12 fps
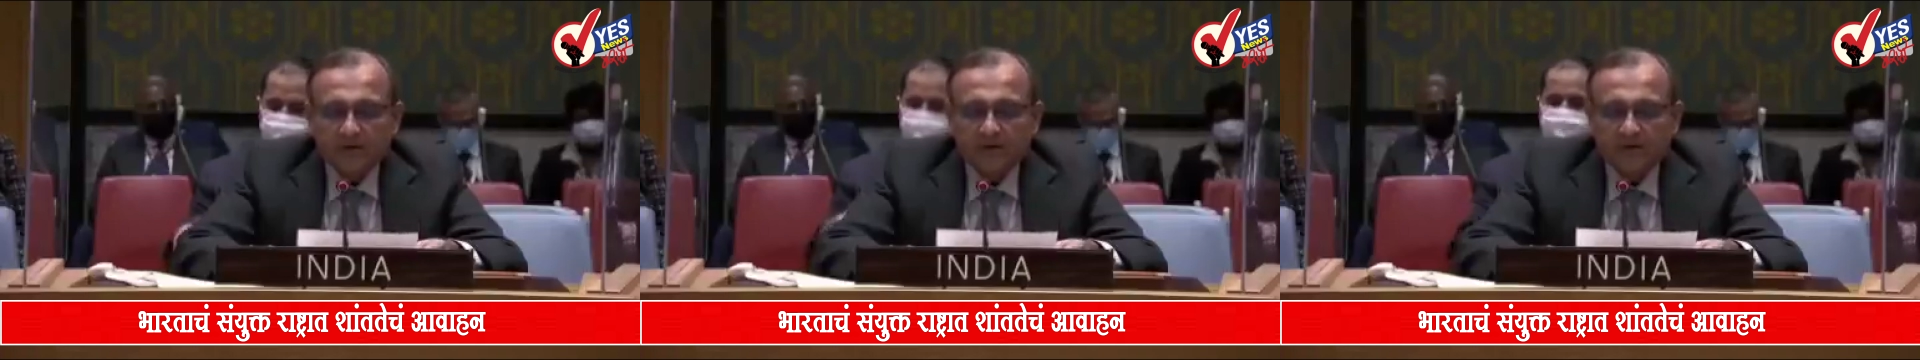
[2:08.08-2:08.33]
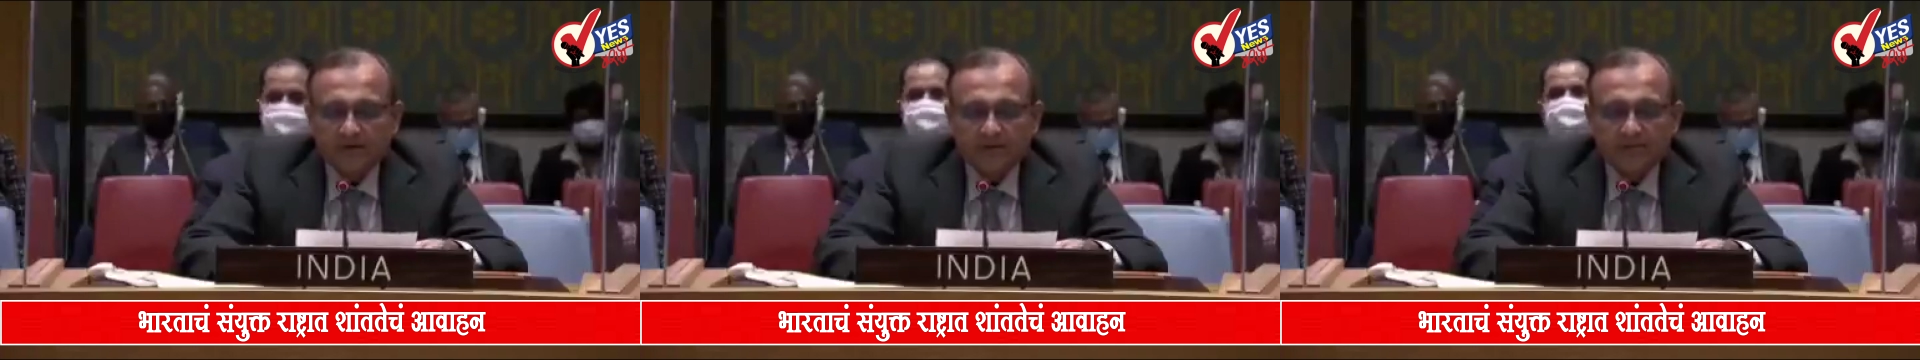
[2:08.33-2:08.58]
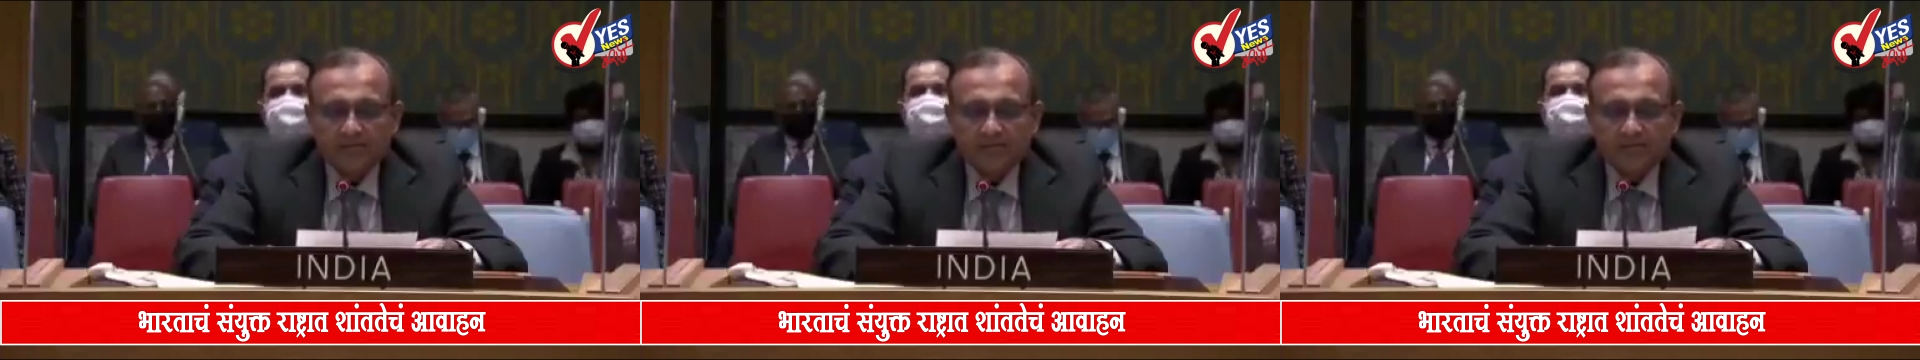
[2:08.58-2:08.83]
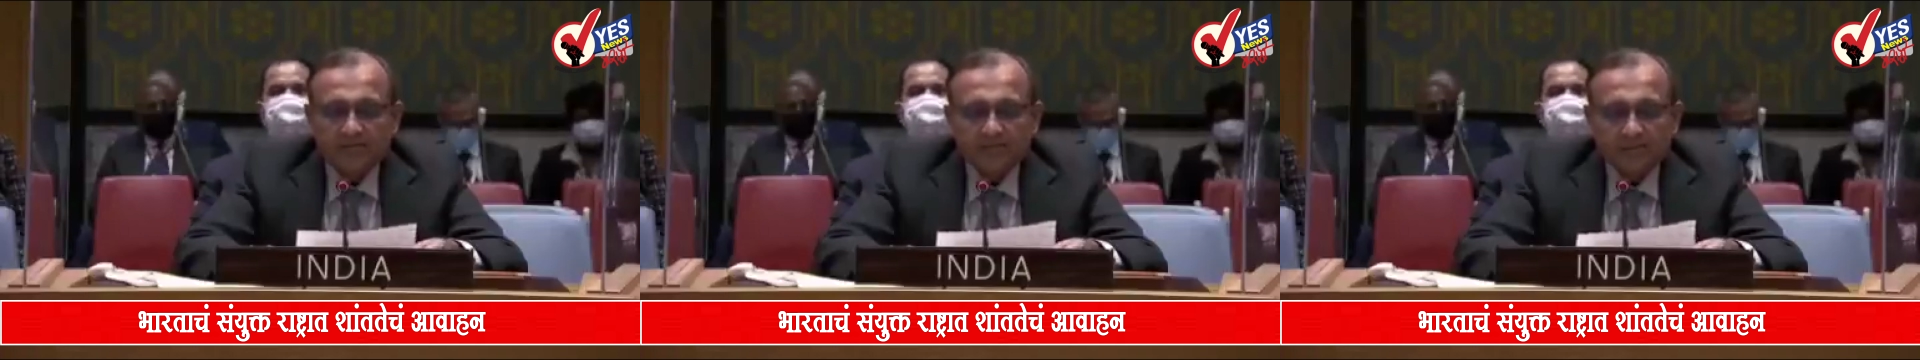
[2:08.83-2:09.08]
be required.
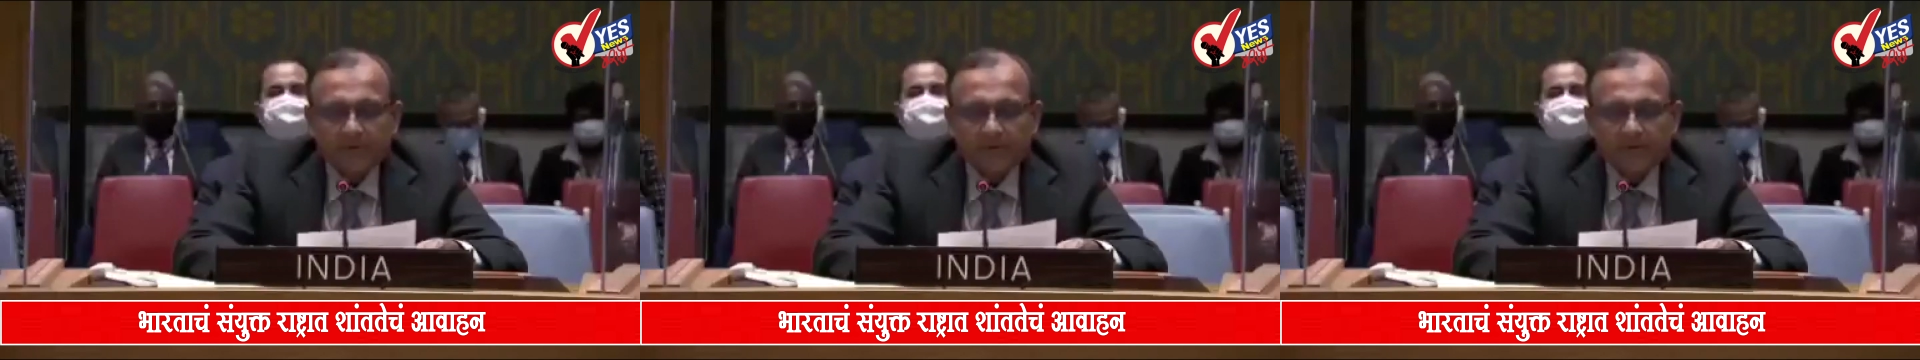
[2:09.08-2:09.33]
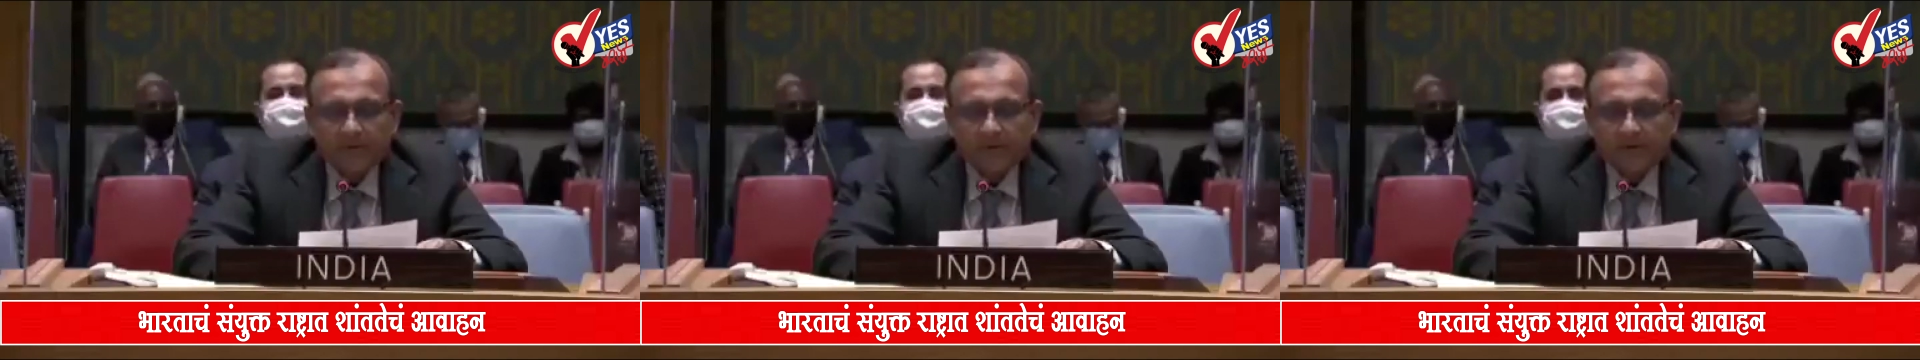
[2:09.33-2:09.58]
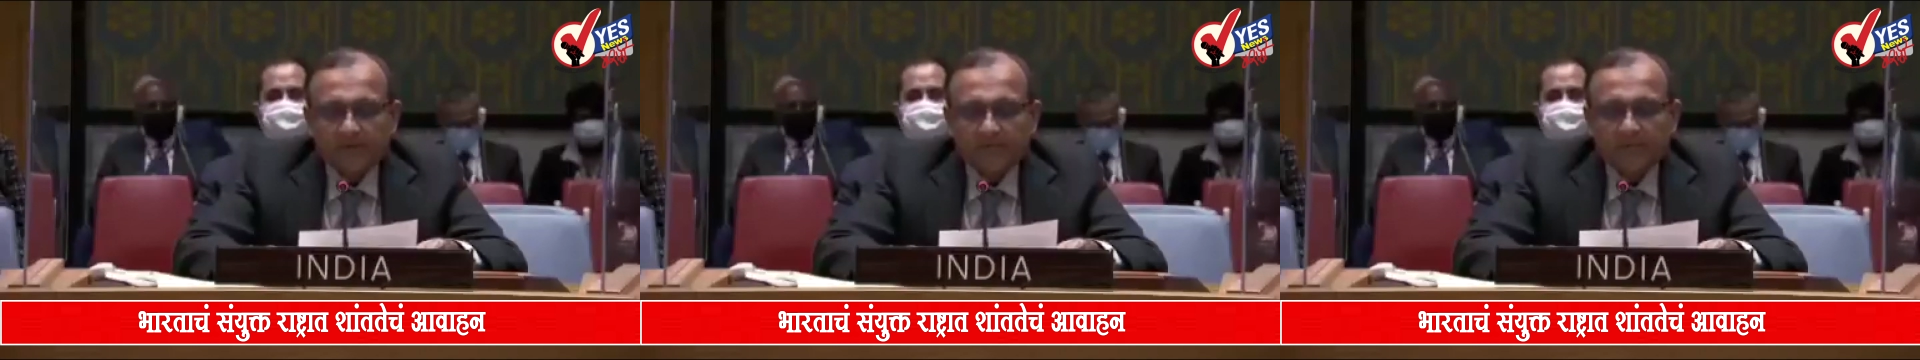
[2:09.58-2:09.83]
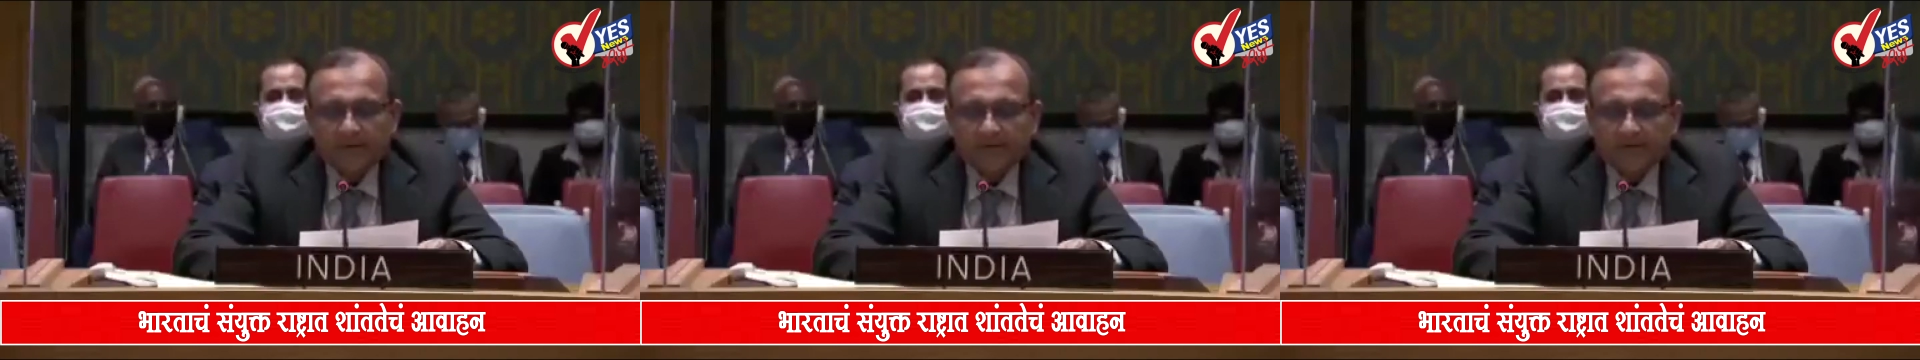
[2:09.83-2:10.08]

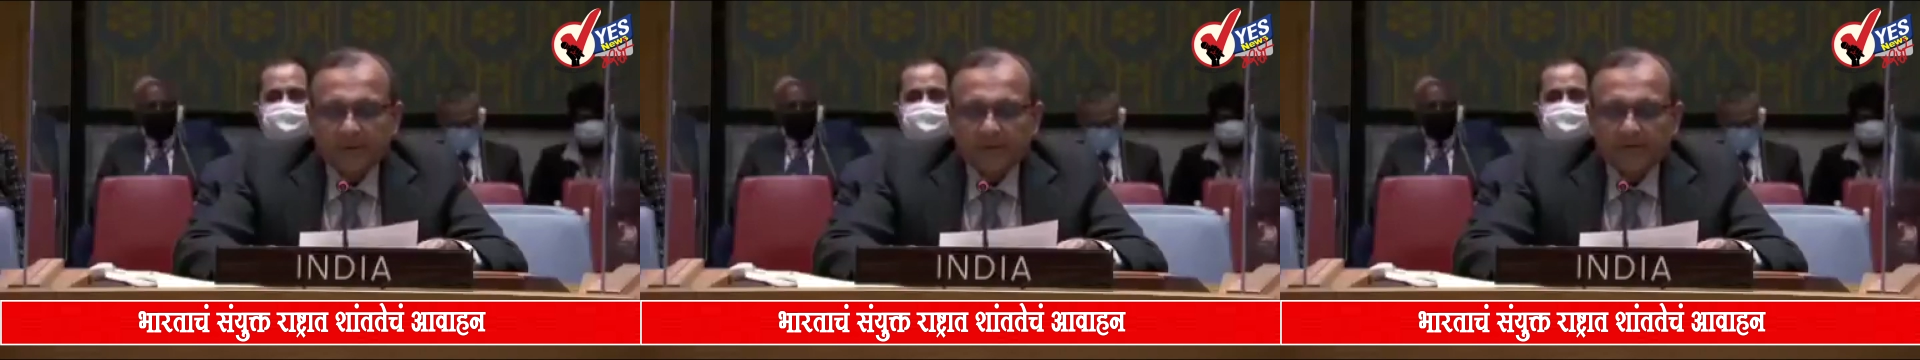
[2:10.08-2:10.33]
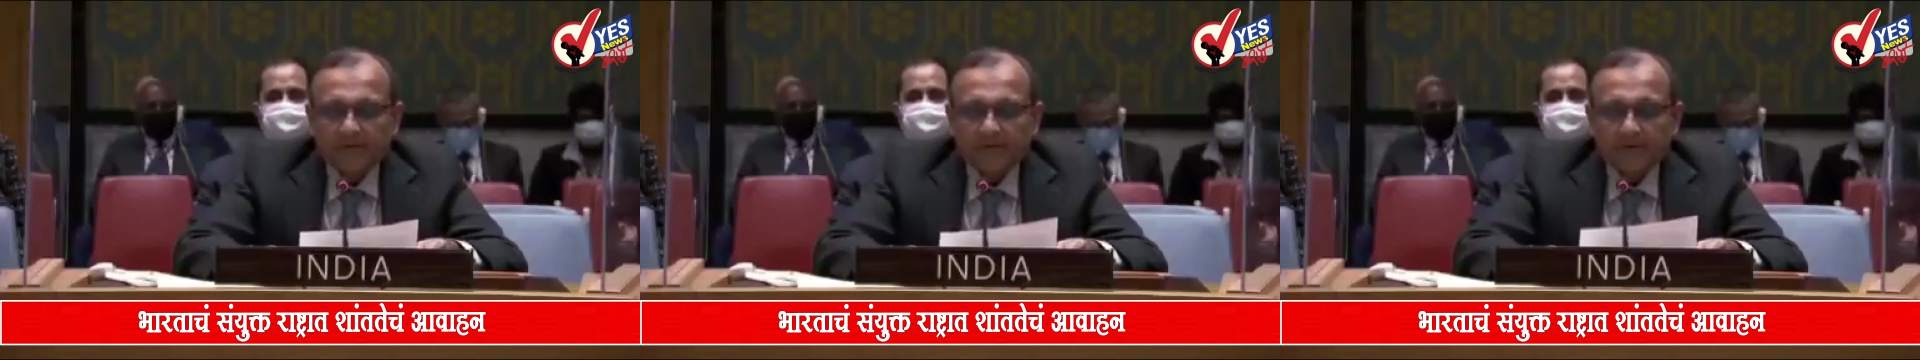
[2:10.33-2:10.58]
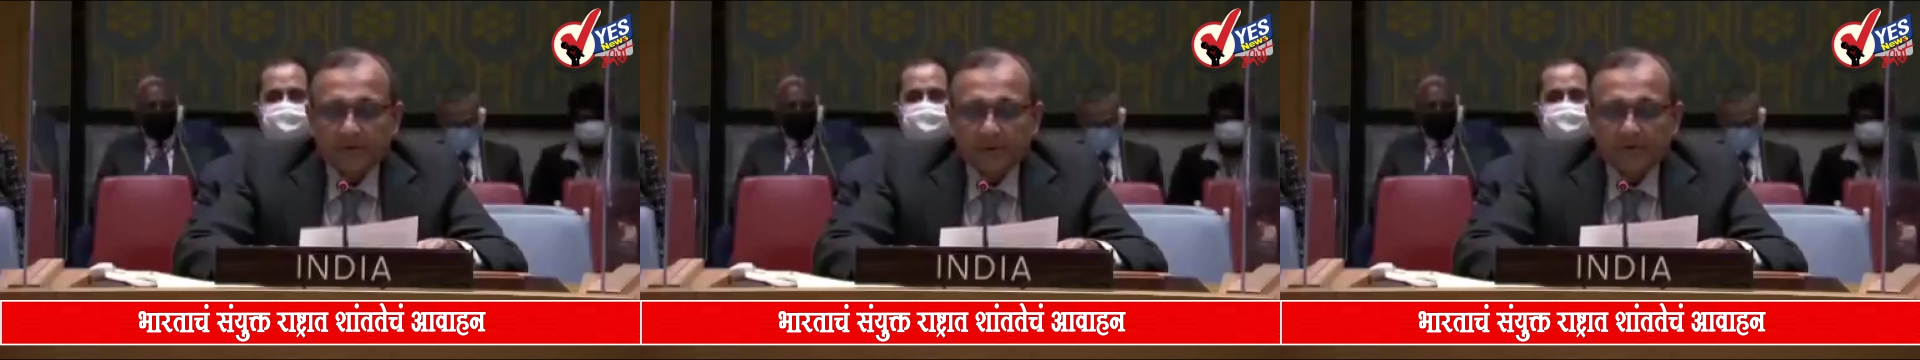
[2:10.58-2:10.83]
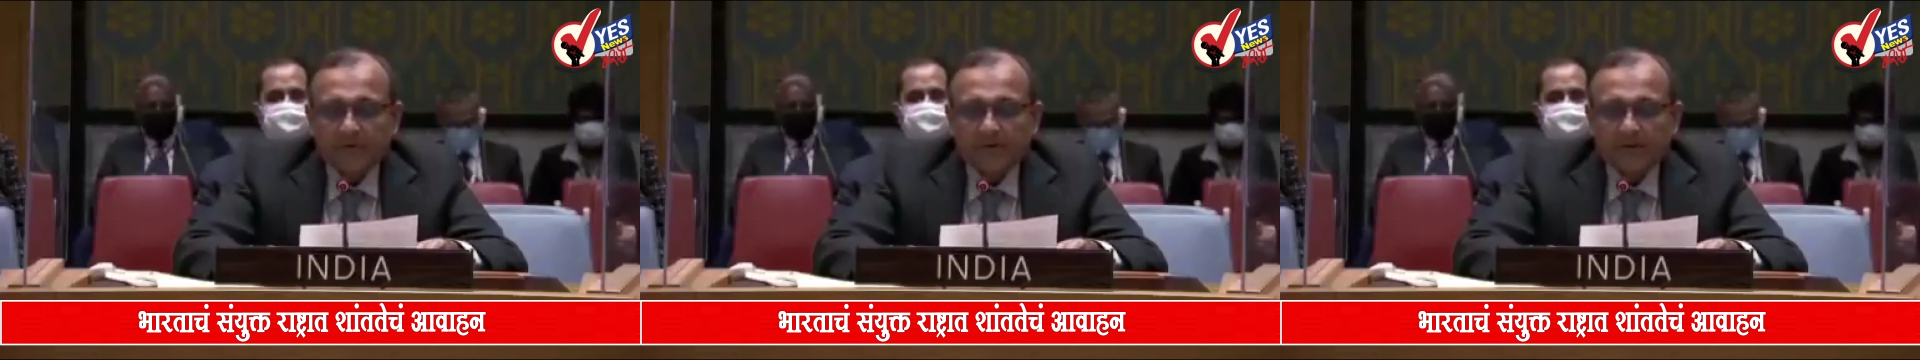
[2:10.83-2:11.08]
We believe that the
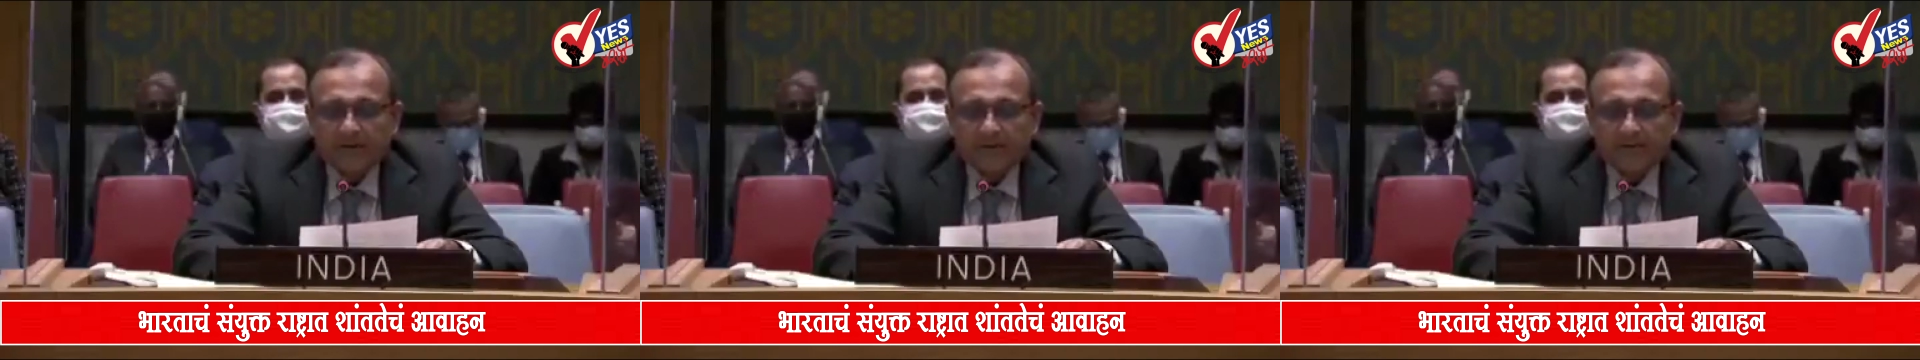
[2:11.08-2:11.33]
solution